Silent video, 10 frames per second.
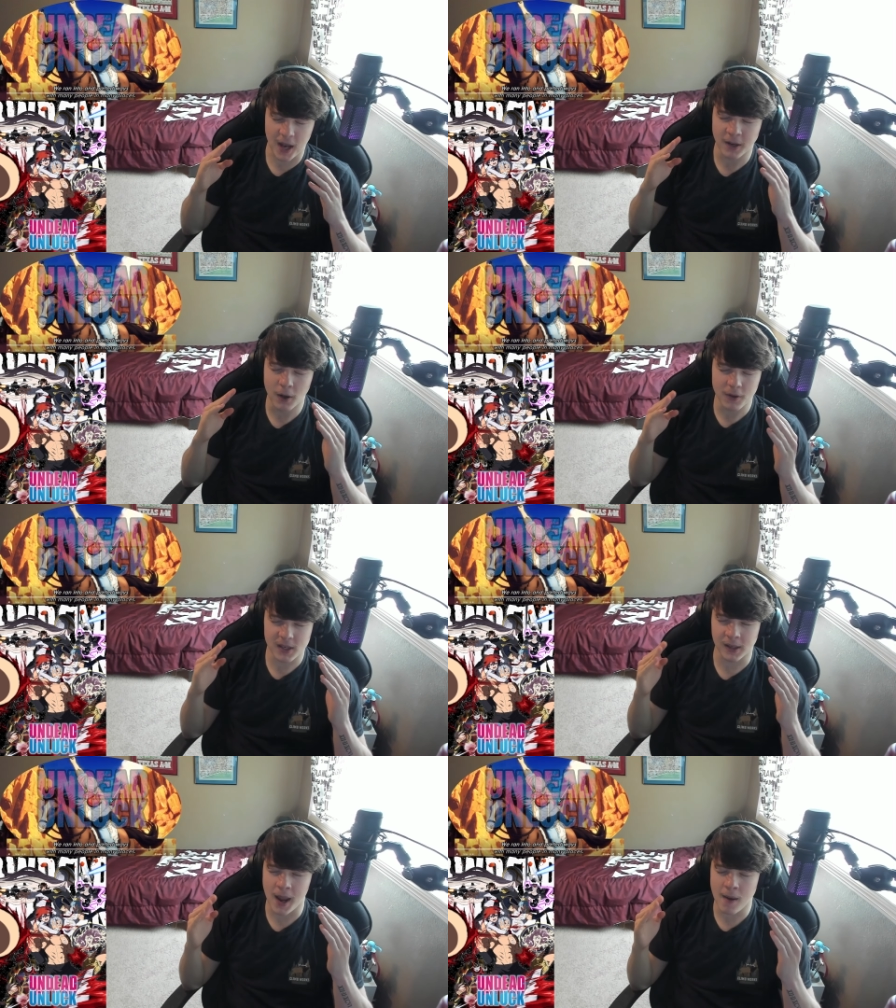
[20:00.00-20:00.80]
I know there's
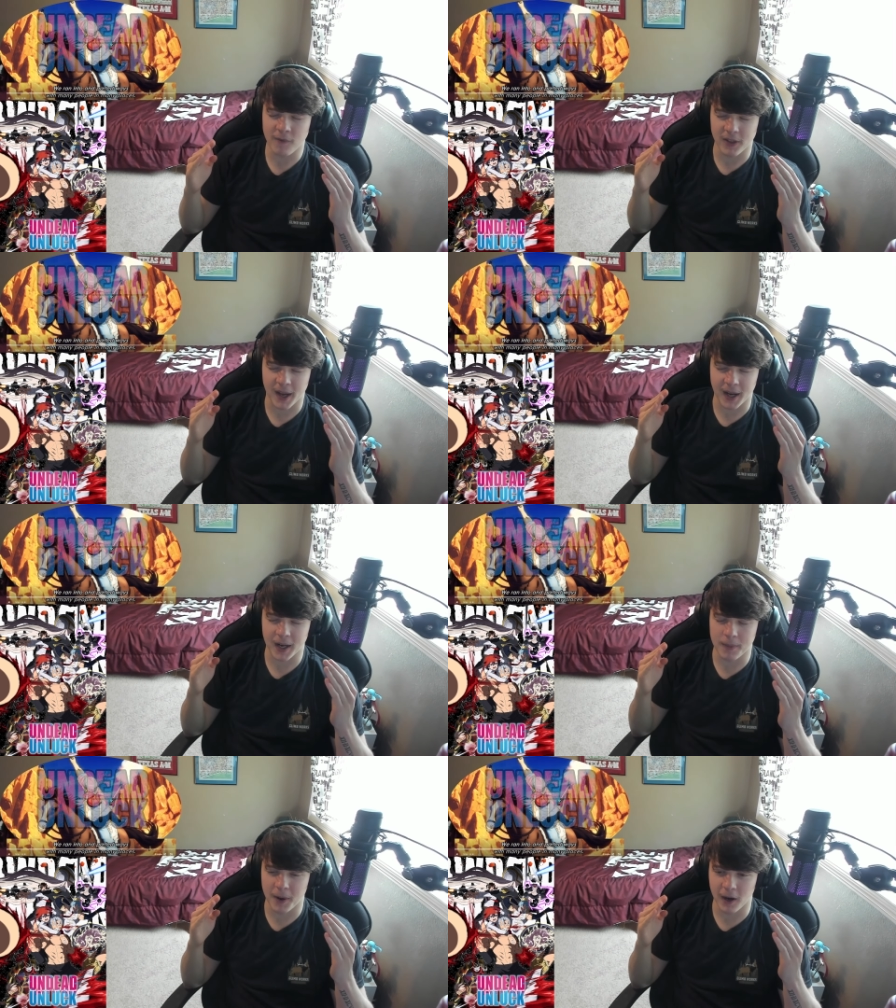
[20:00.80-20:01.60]
a name for that
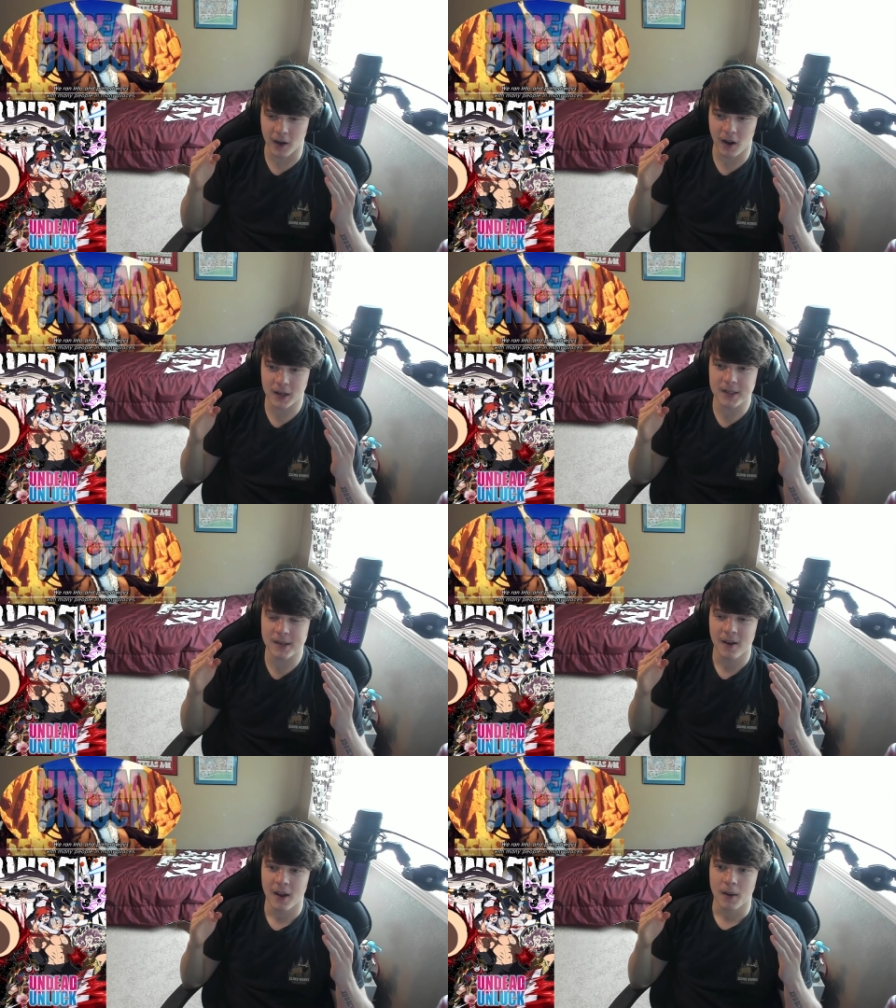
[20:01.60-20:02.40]
kind of paradox,
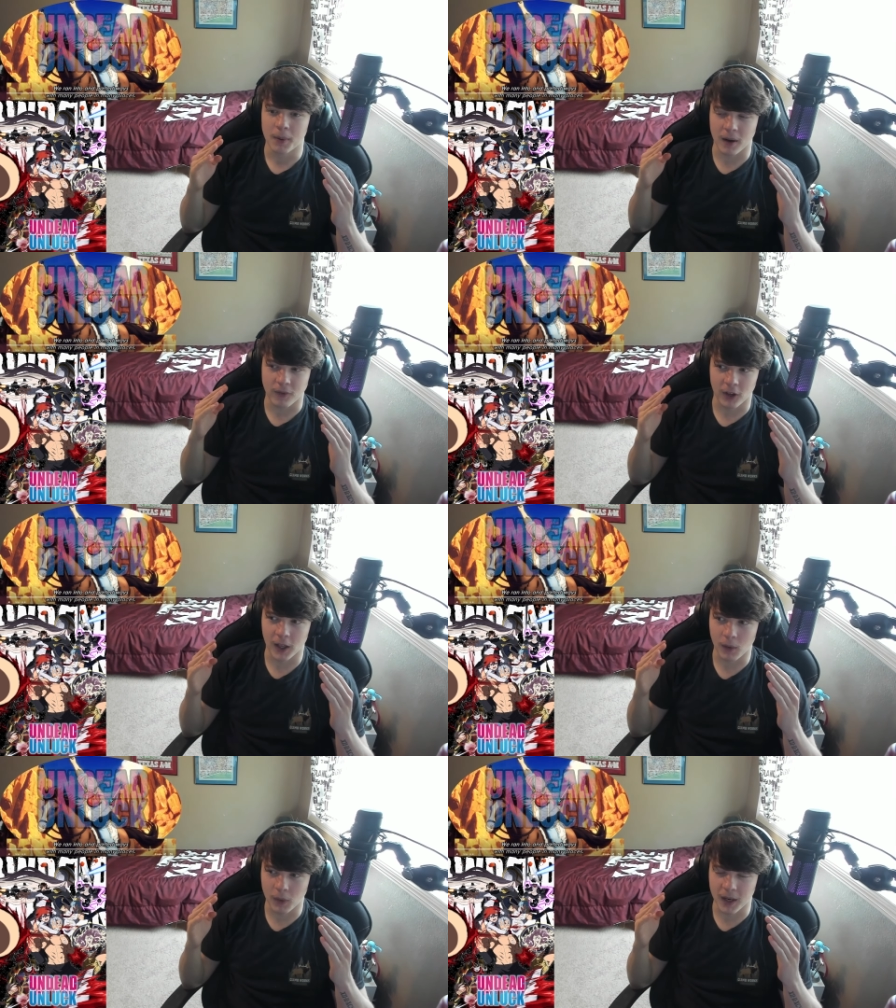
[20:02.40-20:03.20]
but I
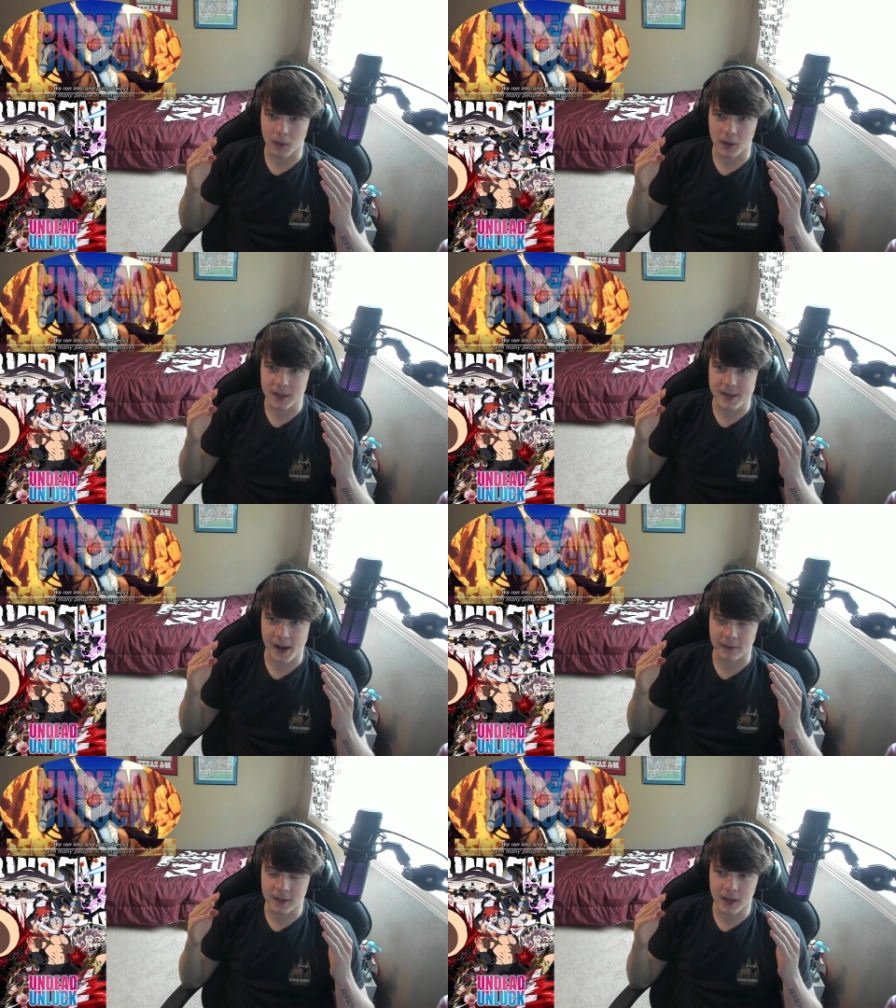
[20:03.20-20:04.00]
forget what it, what
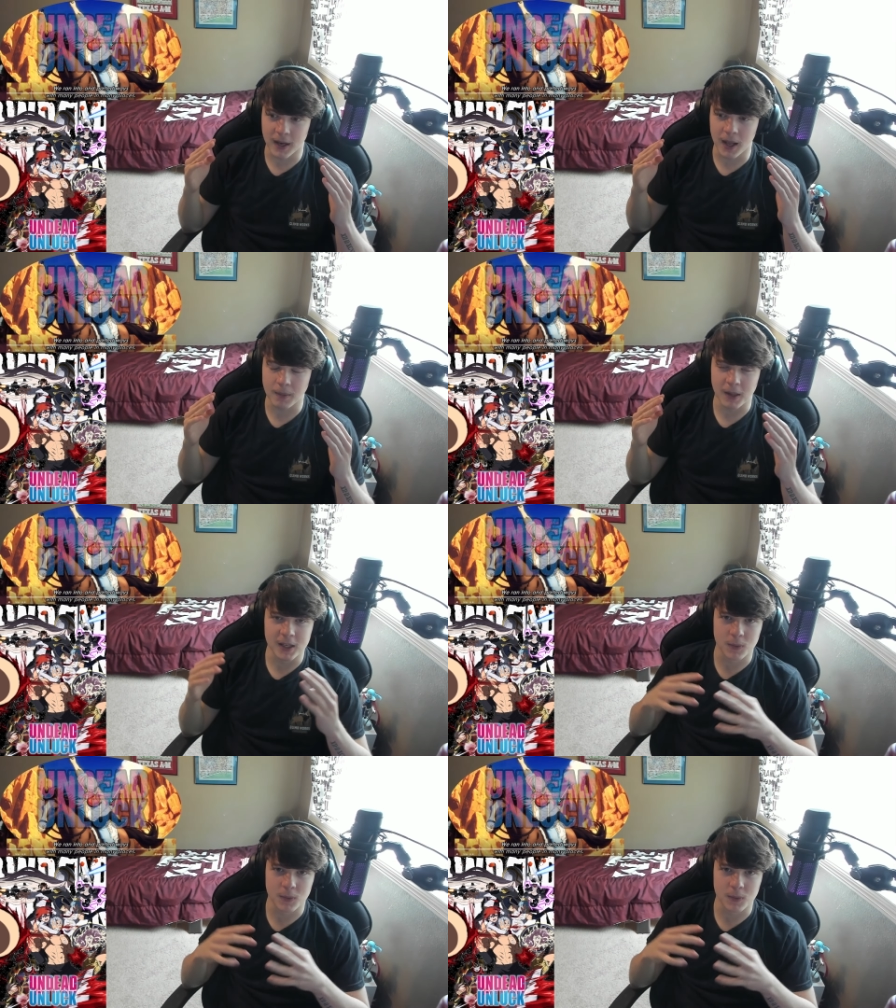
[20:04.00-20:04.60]
exactly the name is.